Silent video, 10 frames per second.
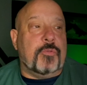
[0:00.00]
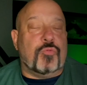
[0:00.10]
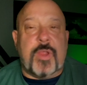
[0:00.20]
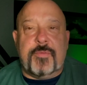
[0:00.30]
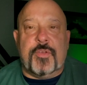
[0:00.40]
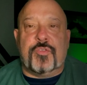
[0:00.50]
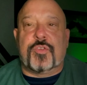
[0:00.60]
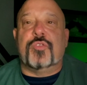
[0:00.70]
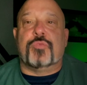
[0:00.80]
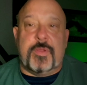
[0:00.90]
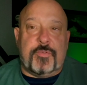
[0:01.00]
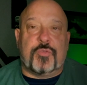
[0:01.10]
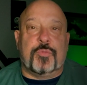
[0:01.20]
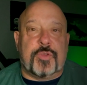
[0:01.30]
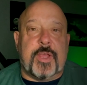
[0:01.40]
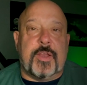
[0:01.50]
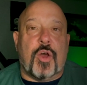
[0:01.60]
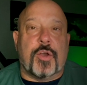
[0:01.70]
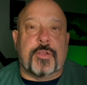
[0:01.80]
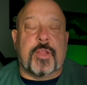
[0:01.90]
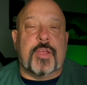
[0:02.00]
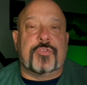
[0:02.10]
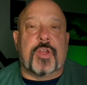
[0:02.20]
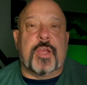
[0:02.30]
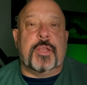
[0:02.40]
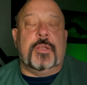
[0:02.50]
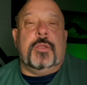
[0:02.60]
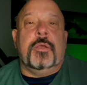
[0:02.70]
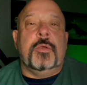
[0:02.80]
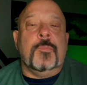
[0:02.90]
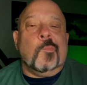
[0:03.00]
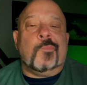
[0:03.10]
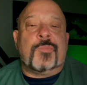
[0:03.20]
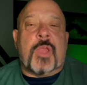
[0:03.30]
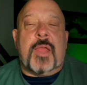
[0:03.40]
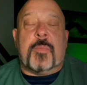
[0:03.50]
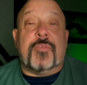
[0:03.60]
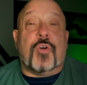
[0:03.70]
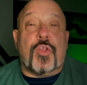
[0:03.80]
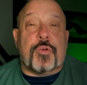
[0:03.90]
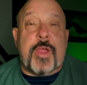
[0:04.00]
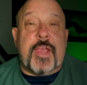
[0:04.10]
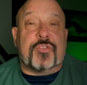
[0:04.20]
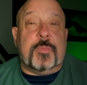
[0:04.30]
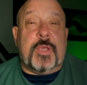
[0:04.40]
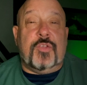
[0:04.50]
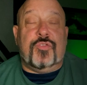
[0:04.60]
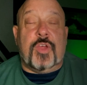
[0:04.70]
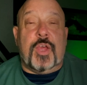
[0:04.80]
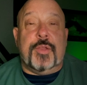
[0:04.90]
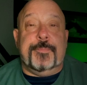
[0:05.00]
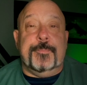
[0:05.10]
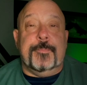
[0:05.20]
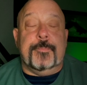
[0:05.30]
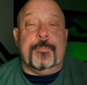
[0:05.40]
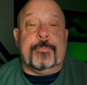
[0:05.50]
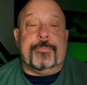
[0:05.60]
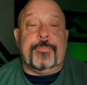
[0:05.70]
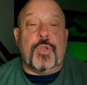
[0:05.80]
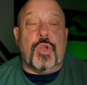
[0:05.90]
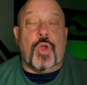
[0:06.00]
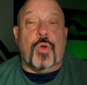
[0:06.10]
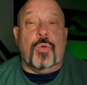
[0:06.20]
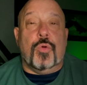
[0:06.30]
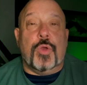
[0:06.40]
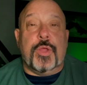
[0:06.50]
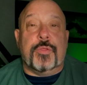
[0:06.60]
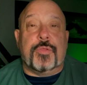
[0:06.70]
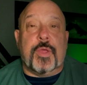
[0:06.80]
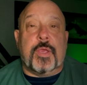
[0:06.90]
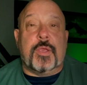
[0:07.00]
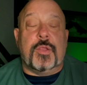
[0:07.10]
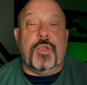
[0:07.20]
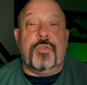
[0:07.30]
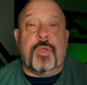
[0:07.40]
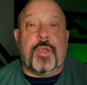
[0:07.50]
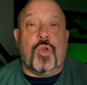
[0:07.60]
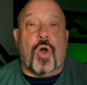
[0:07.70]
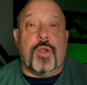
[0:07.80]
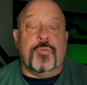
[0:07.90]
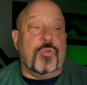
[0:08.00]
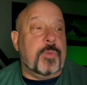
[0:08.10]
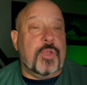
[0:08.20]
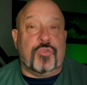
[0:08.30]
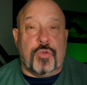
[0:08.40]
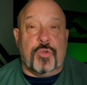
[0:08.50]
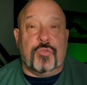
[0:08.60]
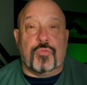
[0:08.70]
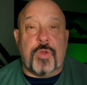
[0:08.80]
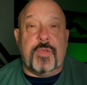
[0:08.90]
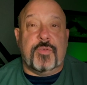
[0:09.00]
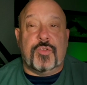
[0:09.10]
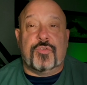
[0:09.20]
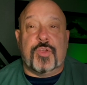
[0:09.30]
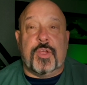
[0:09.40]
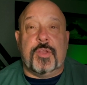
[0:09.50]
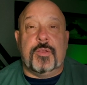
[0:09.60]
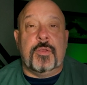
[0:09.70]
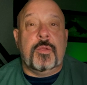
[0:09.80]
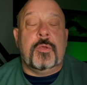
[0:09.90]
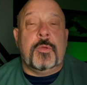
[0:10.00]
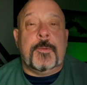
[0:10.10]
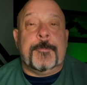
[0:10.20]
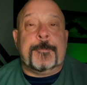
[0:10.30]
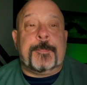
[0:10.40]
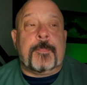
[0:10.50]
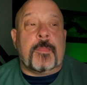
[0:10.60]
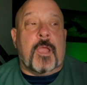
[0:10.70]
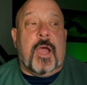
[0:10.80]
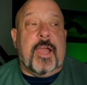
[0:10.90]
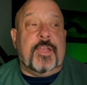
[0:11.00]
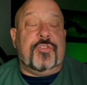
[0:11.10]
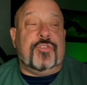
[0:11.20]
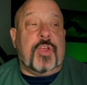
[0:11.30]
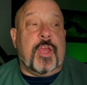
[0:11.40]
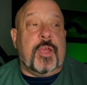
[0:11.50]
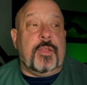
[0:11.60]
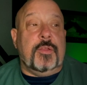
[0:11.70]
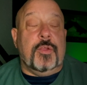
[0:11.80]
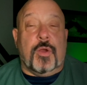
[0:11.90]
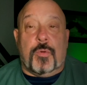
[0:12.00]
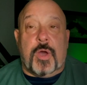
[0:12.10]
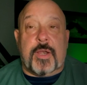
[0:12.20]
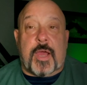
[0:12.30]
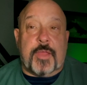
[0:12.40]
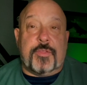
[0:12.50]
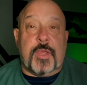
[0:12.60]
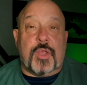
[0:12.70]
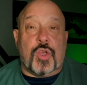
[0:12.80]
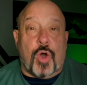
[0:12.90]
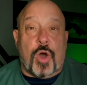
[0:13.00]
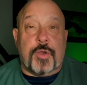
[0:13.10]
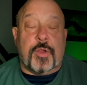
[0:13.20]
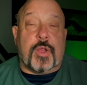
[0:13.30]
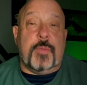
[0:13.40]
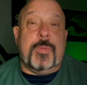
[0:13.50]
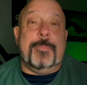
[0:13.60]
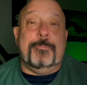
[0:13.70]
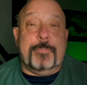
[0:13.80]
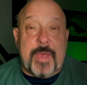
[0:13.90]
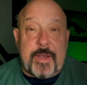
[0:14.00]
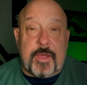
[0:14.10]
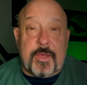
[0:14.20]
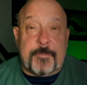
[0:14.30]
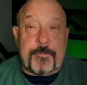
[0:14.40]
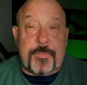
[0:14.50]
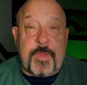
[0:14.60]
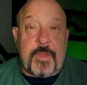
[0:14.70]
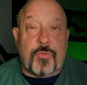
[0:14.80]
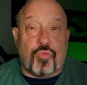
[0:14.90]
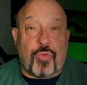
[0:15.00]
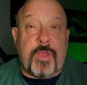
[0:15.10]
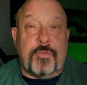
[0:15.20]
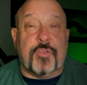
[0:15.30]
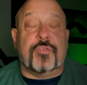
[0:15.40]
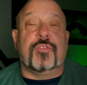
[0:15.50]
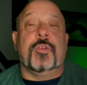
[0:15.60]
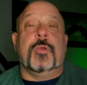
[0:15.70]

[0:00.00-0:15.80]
Revis, because Revis was getting honored last night, and my father asked me, he said, who do you think? Do you think Gardner will be as good as Revis? And I said, you know what? I think Gardner can be better than Revis